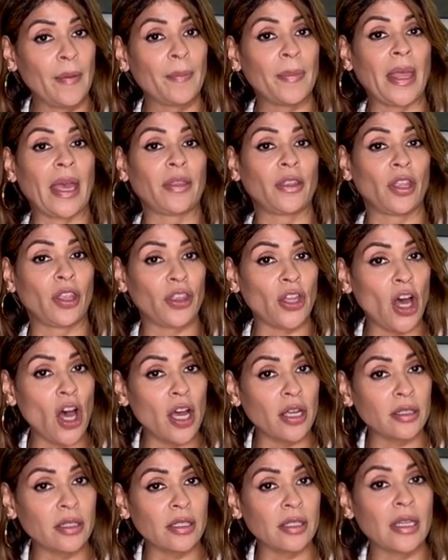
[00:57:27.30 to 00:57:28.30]
and the
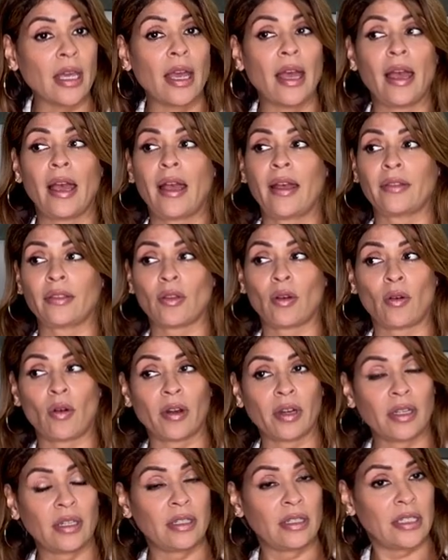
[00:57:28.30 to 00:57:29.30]
thoughts and the
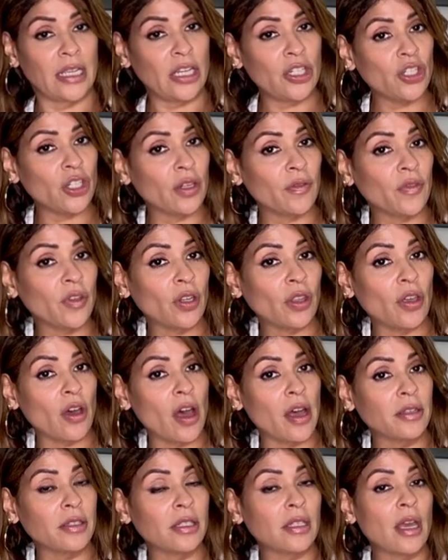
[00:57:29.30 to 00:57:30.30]
organization of your
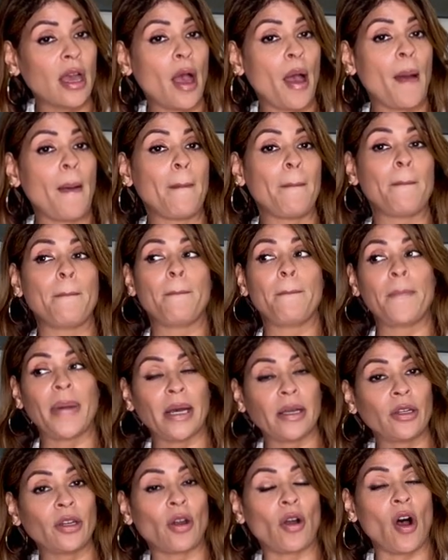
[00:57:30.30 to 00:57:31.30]
thoughts,
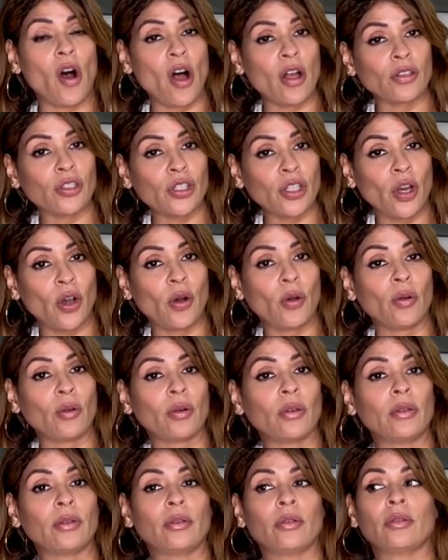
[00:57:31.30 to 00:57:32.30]
but you're also
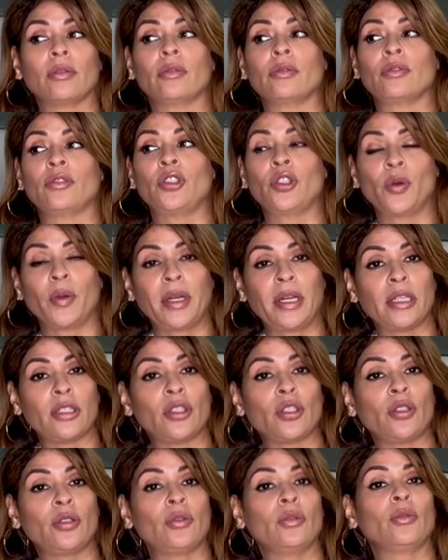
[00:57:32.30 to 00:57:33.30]
doing it
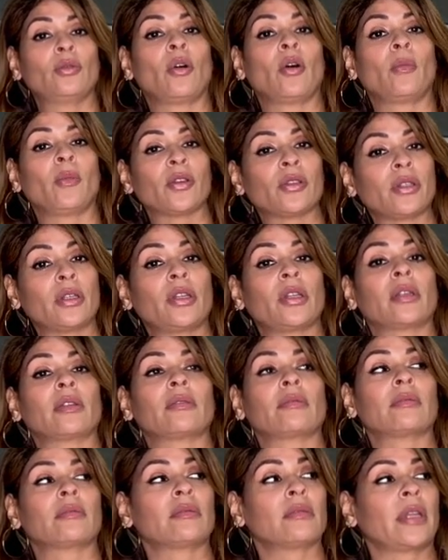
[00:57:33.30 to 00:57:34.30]
to almost an
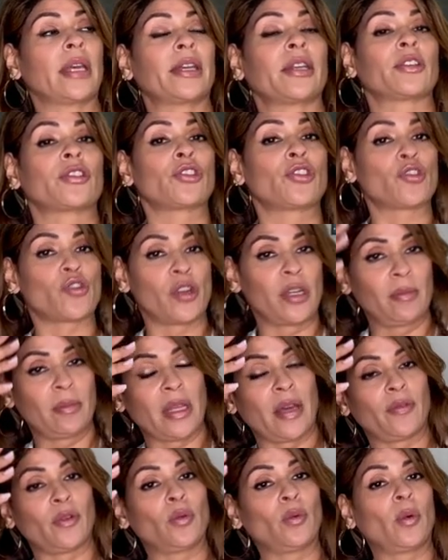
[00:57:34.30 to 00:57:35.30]
like extreme
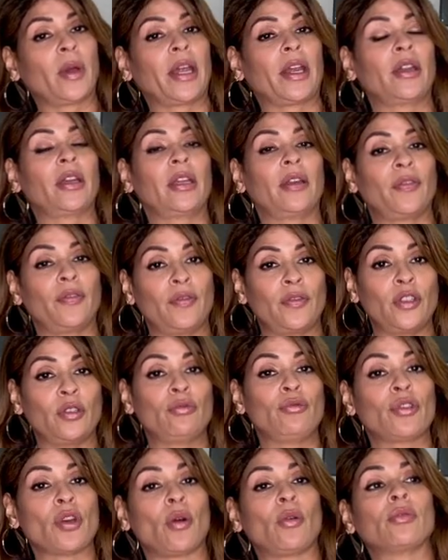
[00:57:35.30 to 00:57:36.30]
level, where if you
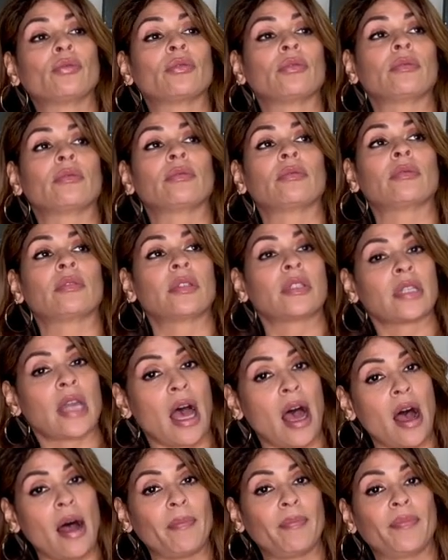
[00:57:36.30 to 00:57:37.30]
don't
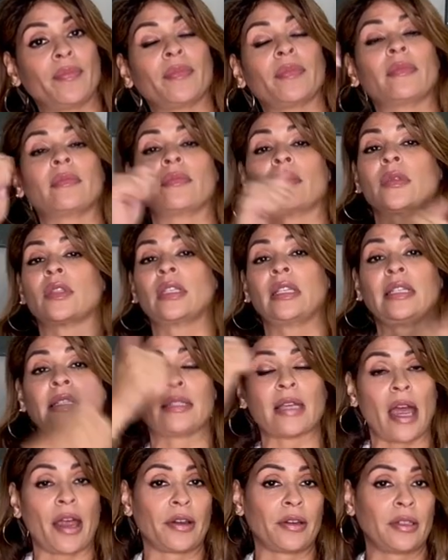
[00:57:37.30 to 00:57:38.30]
stop, the
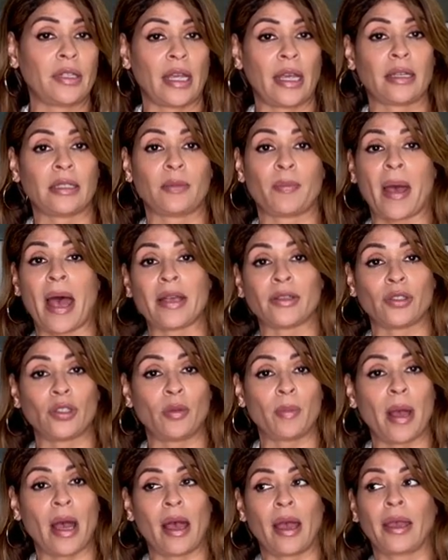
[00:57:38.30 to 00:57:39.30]
entire day has passed you
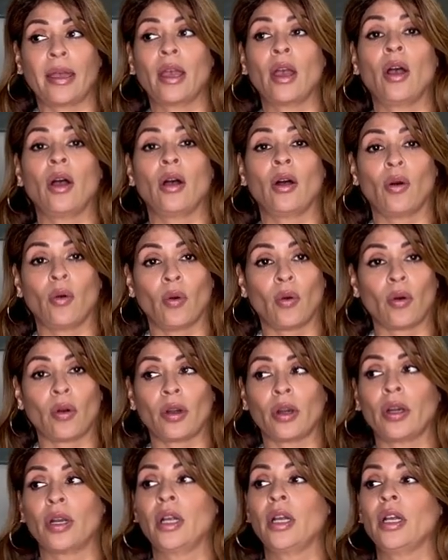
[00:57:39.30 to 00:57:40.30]
by,
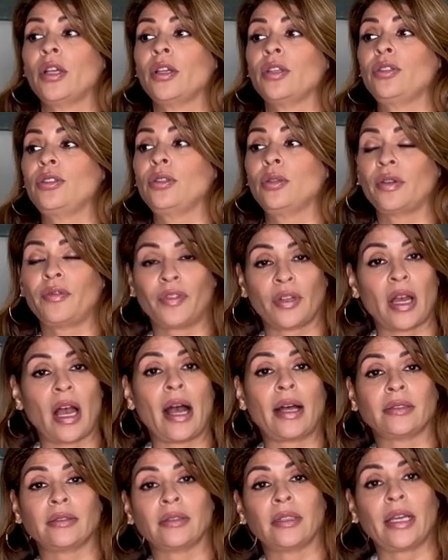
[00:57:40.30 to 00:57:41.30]
or you have
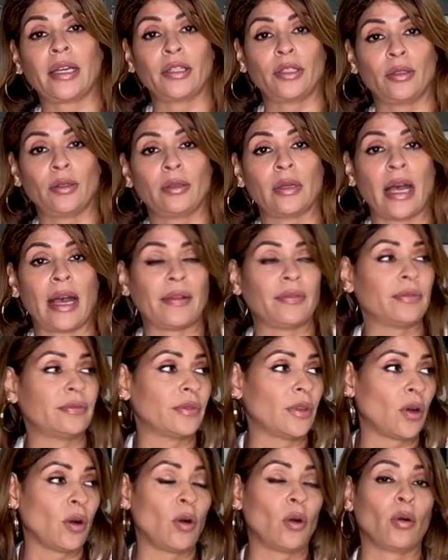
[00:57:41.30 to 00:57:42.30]
forgotten that you have
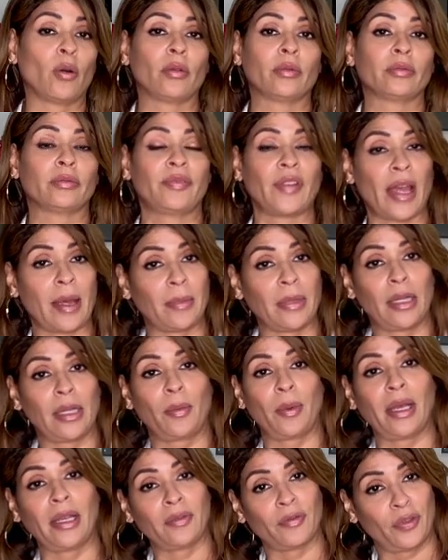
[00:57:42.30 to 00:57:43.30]
a whole family
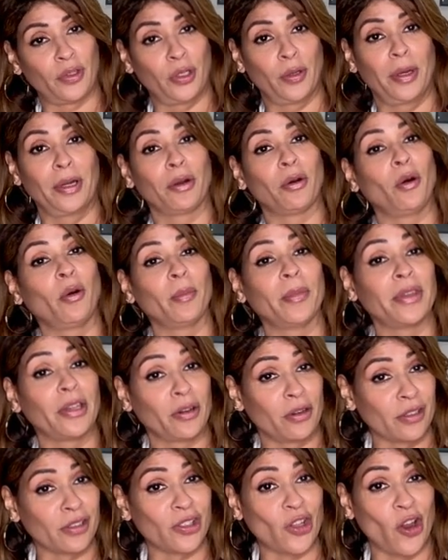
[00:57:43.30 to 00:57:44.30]
waiting for you at home. They're
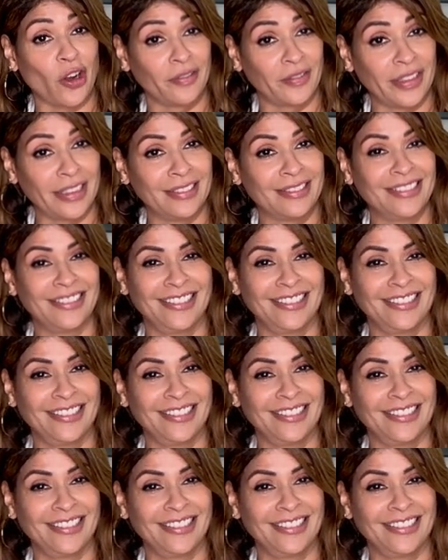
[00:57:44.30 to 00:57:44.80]
all starving.